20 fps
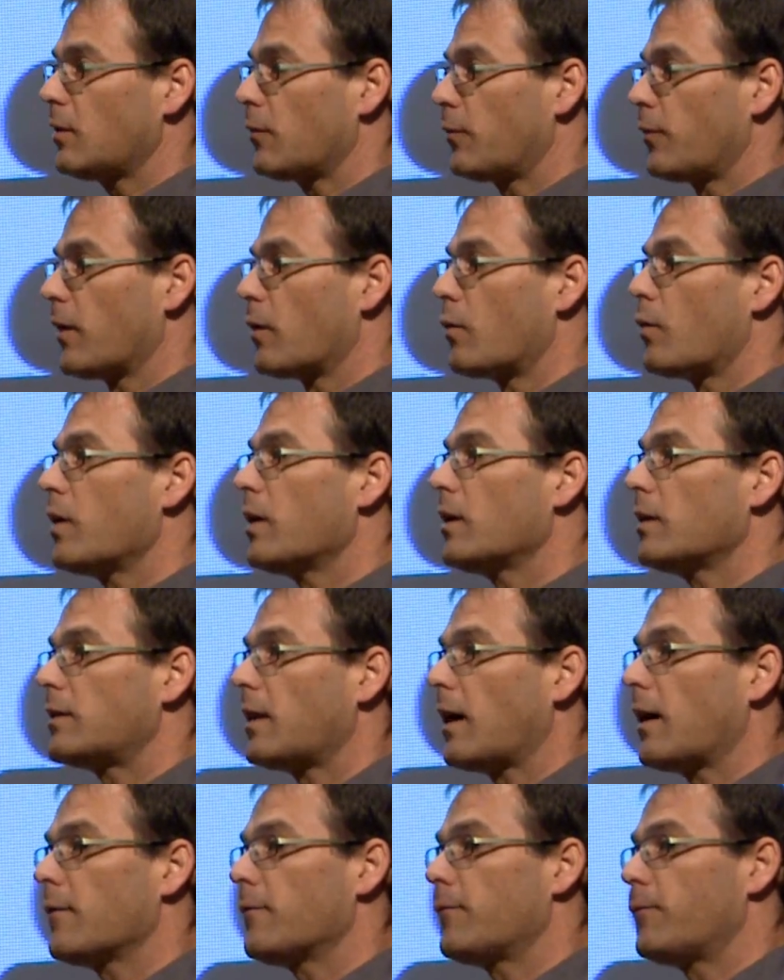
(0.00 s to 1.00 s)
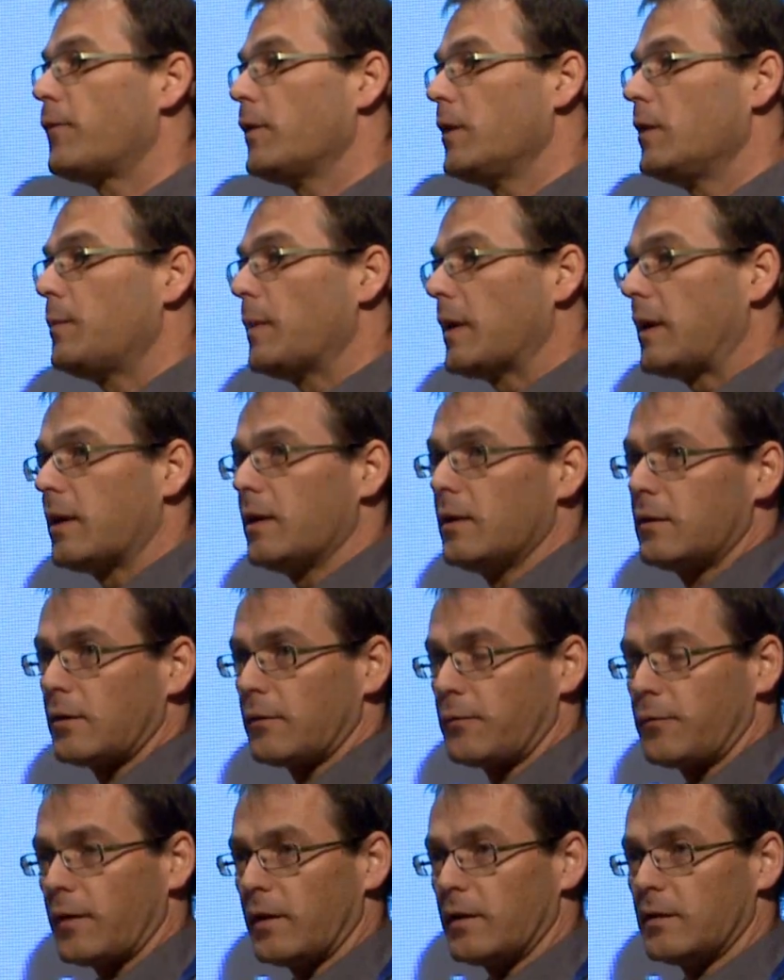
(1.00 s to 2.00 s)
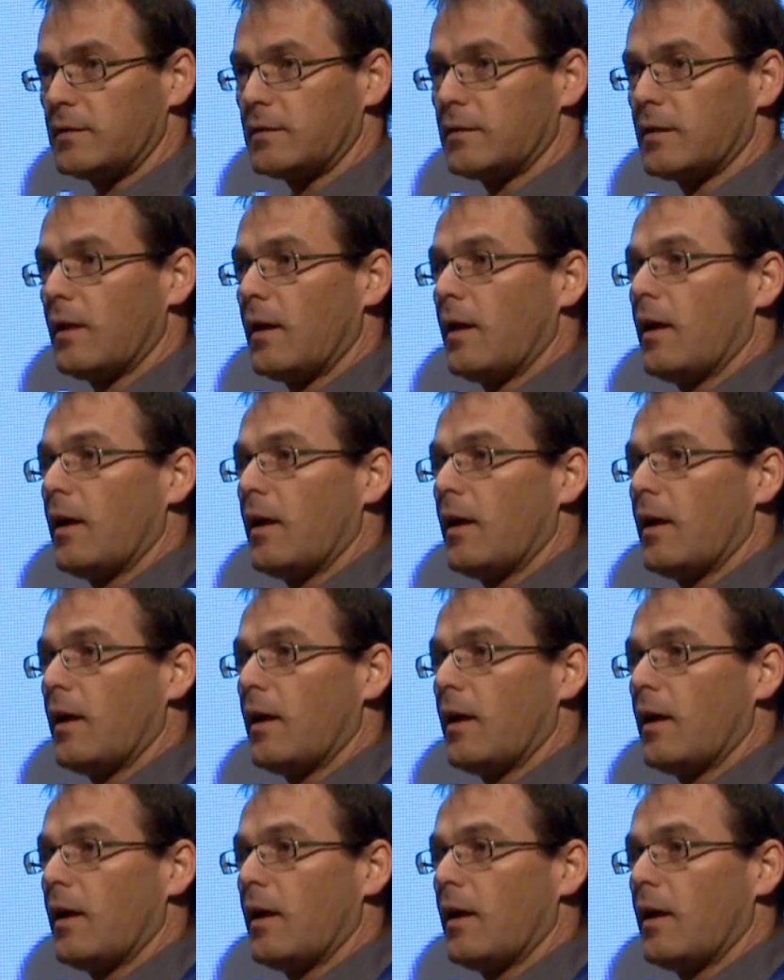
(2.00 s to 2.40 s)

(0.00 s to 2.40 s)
of a real-time feedback interface